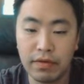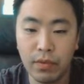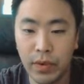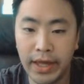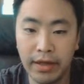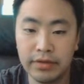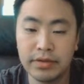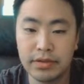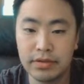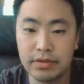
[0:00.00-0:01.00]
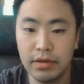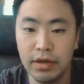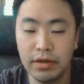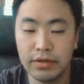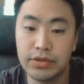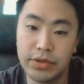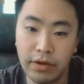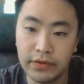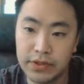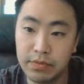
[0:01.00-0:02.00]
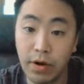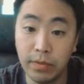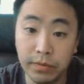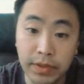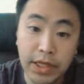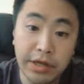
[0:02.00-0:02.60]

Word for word: way to, uh, to solve this problem.